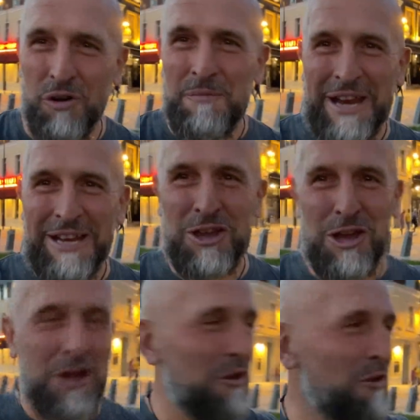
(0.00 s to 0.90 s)
have made
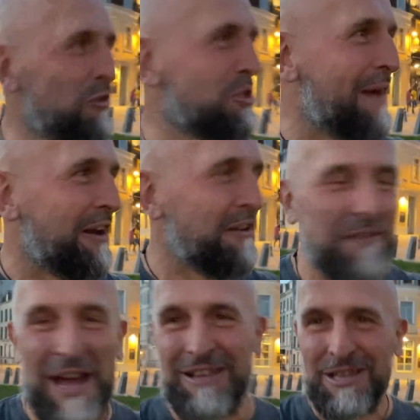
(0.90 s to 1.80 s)
a huge amount of
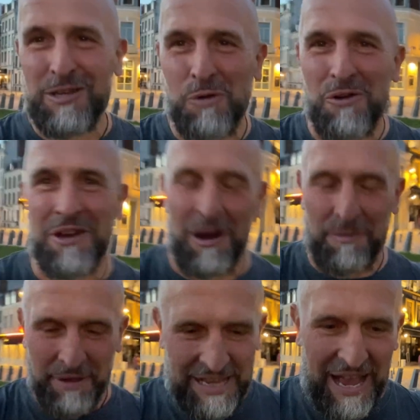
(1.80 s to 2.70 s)
fans this World Cup,
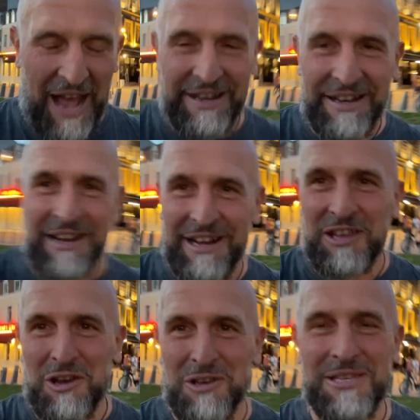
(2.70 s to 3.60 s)
and
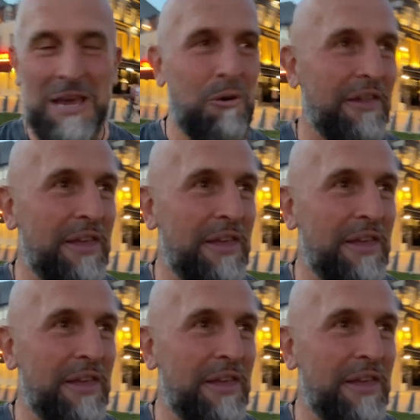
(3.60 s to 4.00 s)
you can see why.